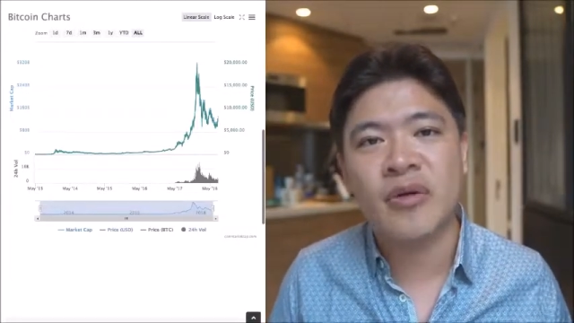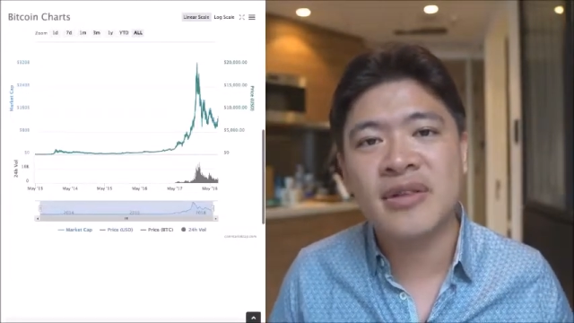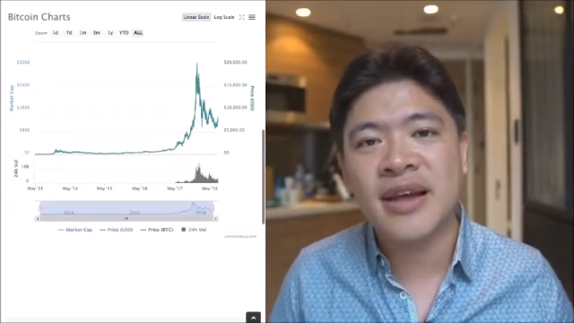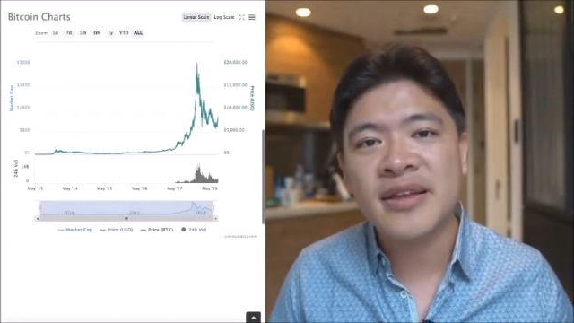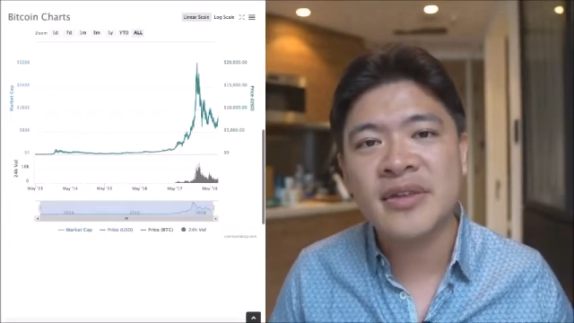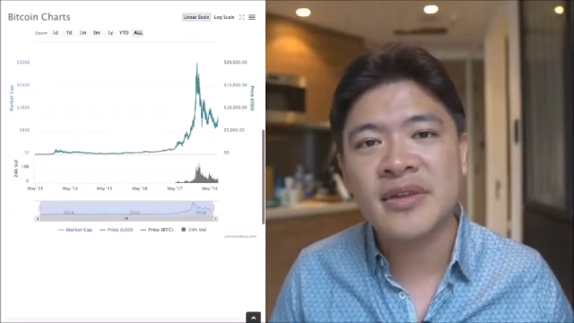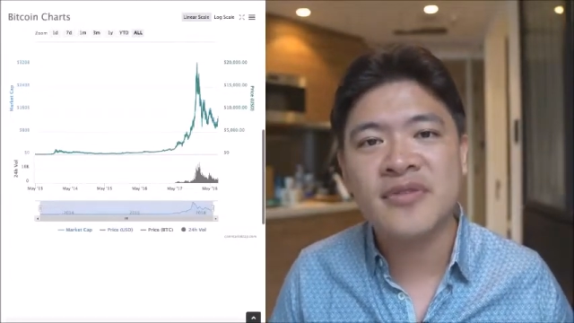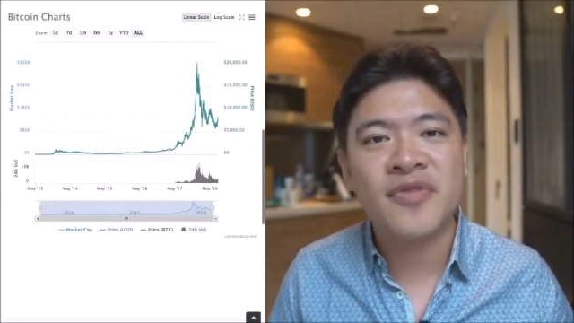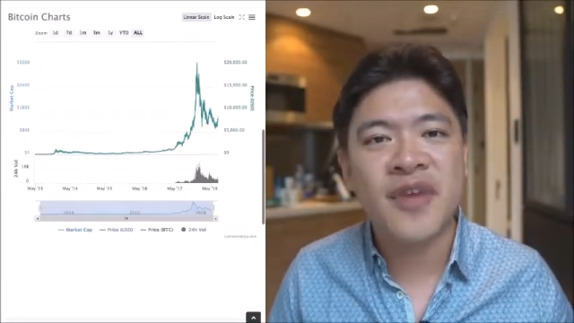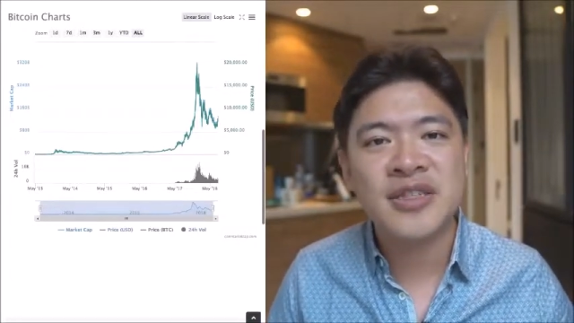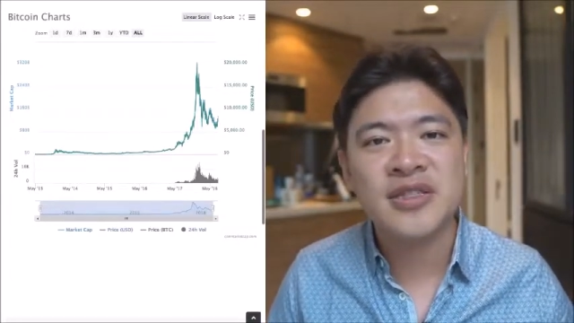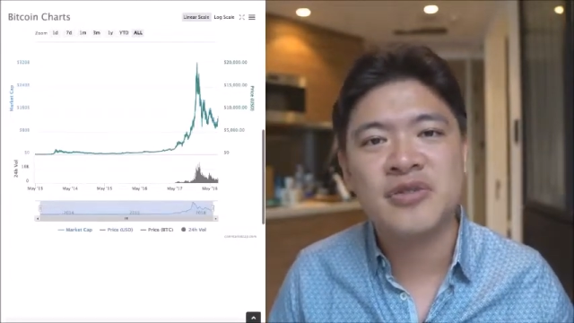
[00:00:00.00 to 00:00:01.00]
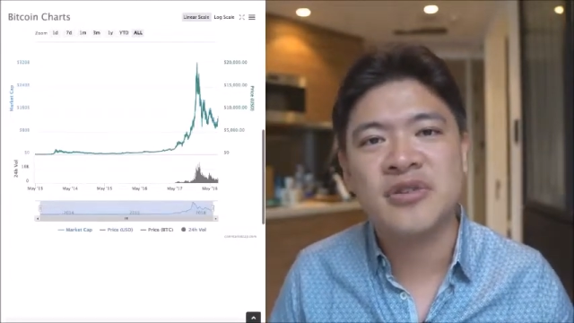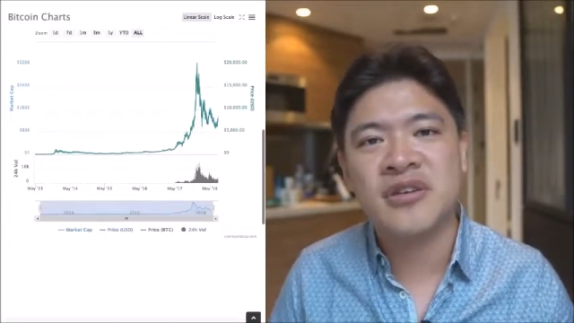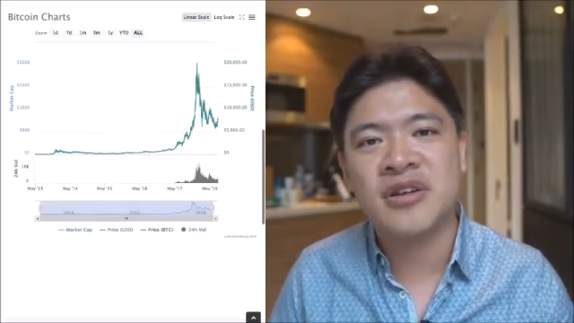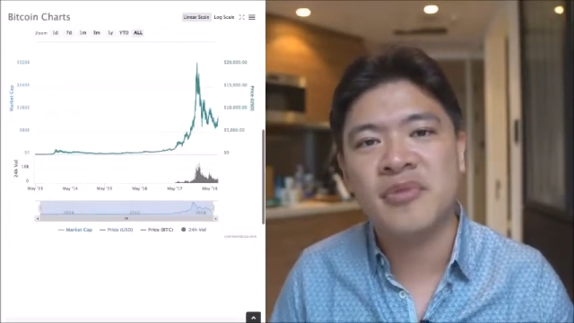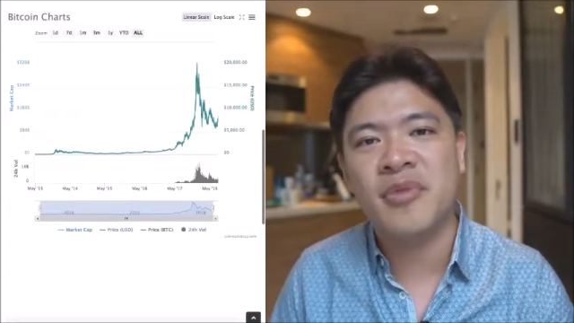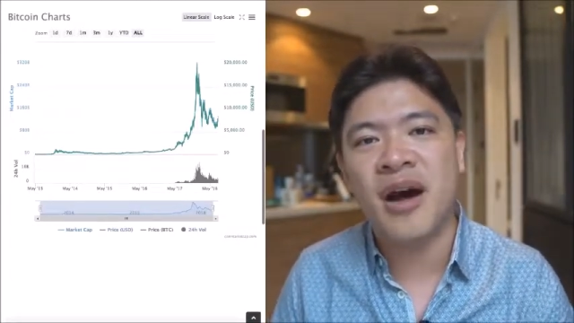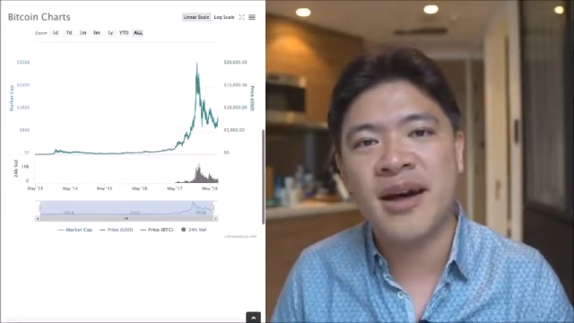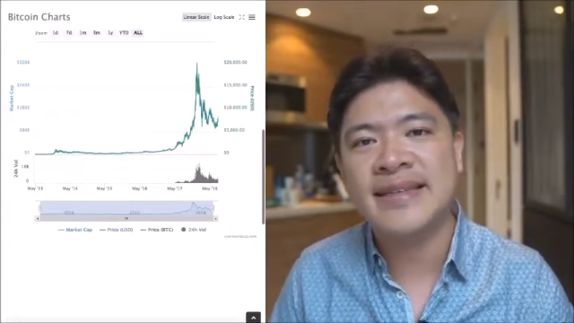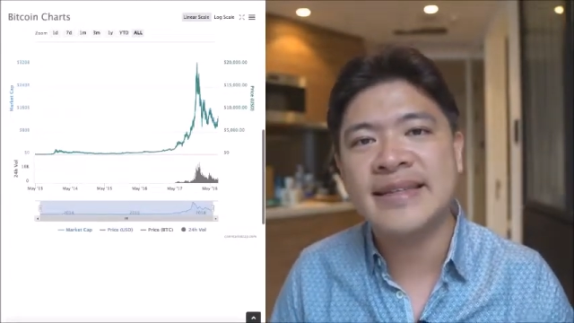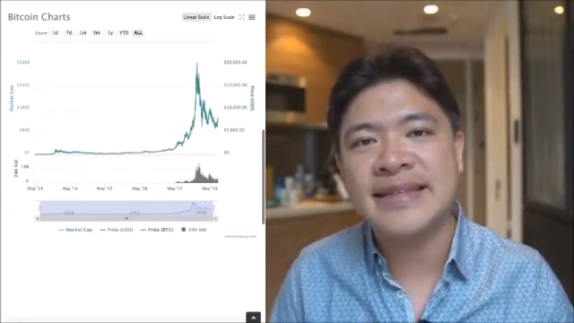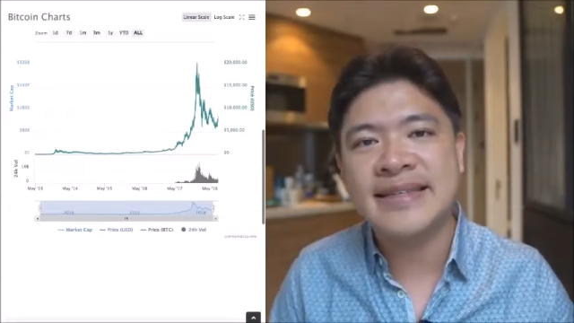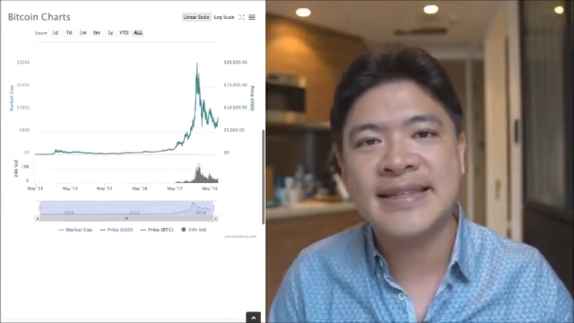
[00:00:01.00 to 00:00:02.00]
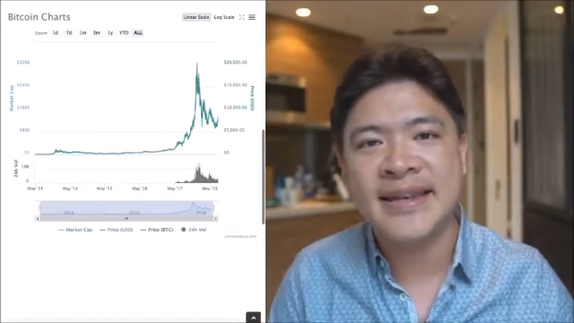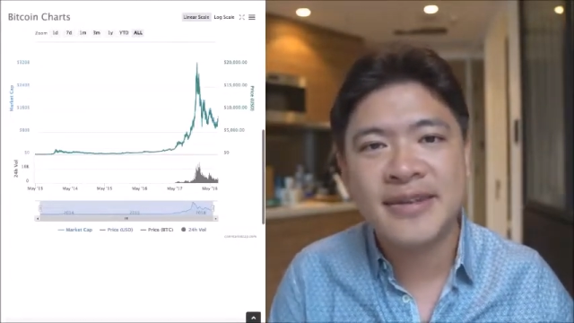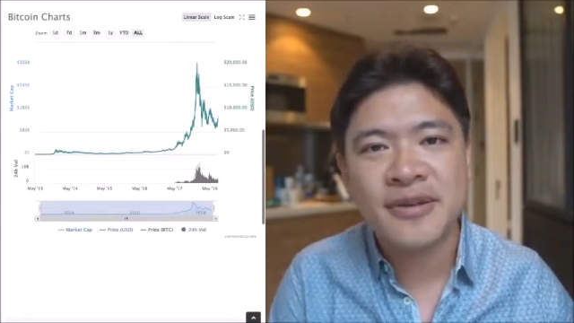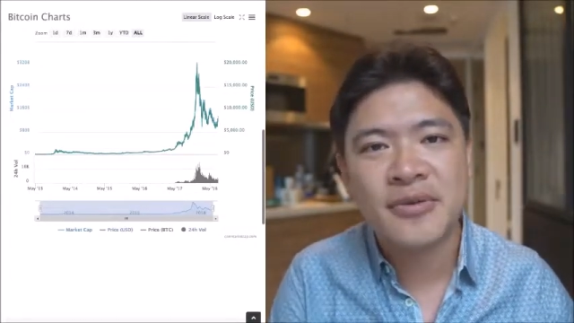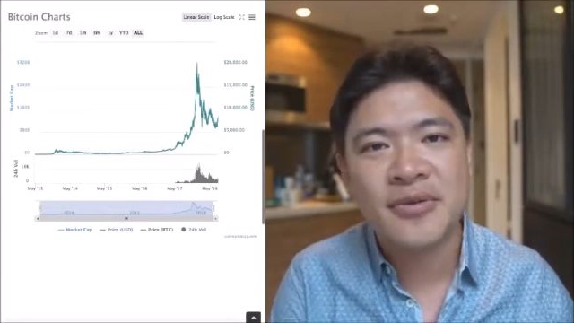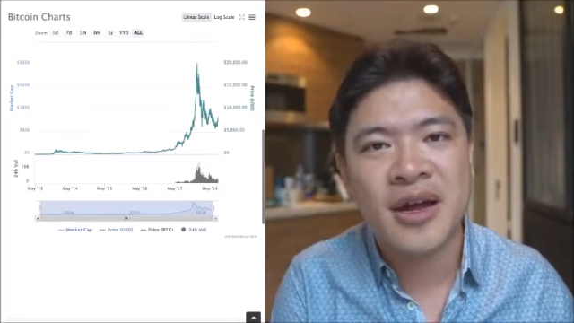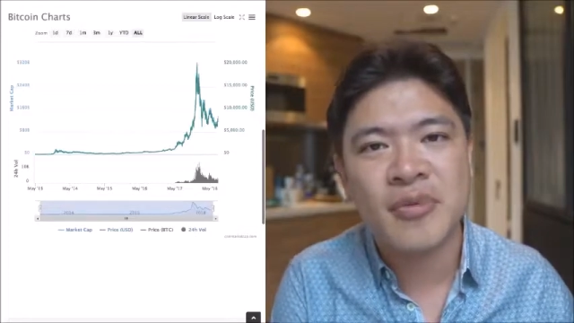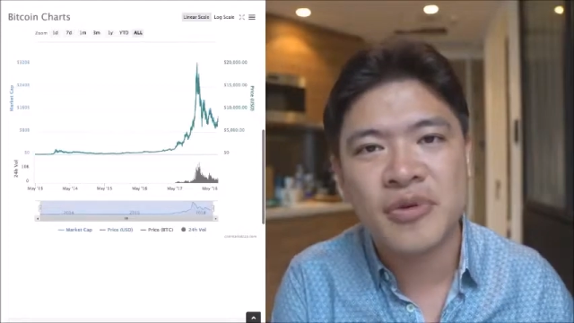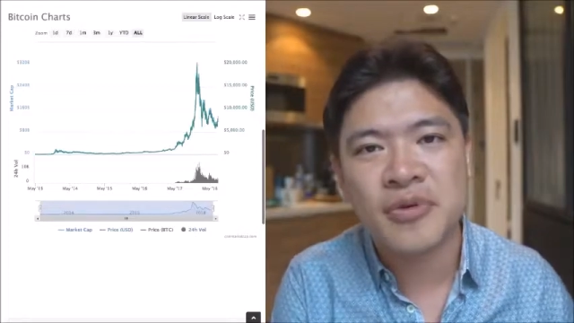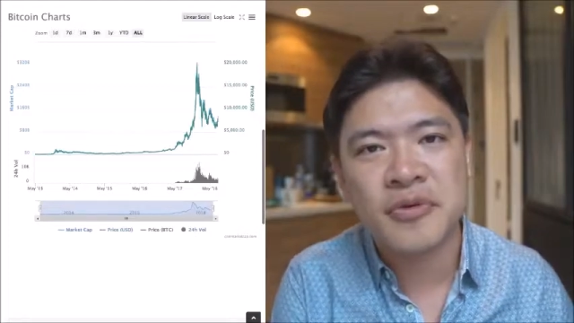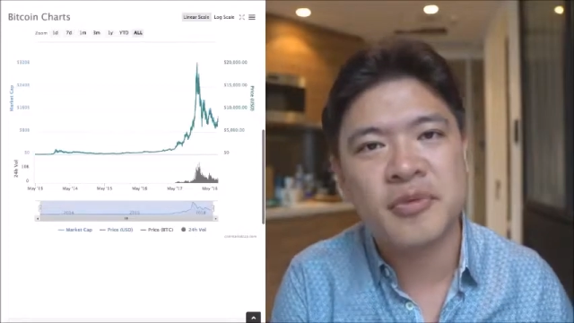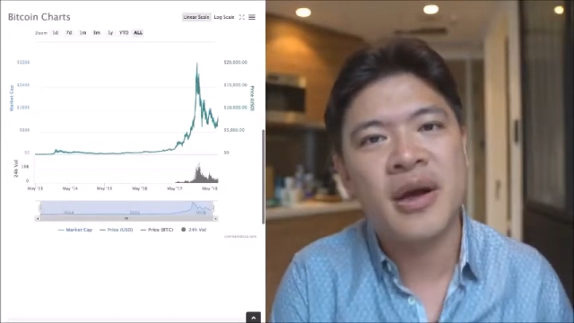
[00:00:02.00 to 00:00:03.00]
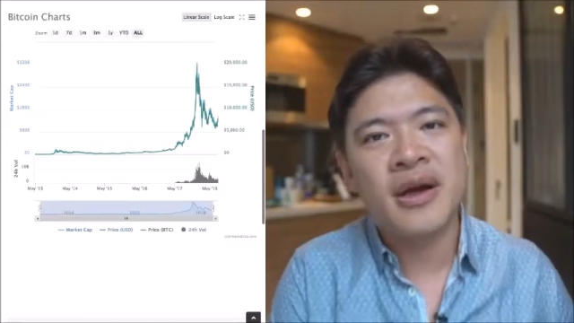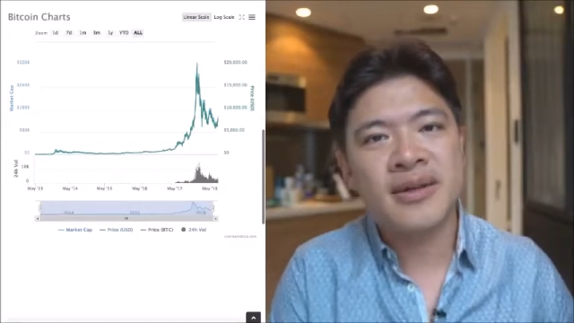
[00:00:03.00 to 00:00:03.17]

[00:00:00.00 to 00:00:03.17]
I would like to invite you to come on the Telegram group.